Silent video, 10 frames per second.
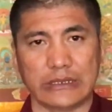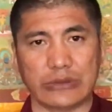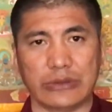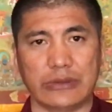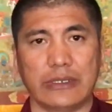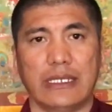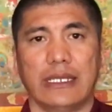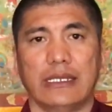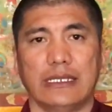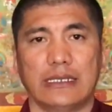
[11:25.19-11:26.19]
So
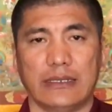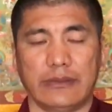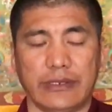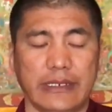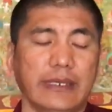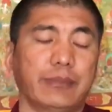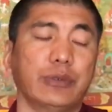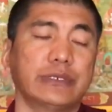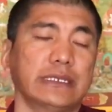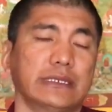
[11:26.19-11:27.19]
these are very
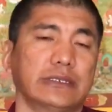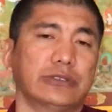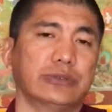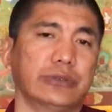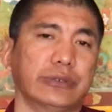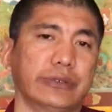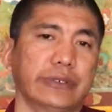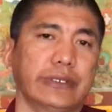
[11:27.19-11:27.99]
important to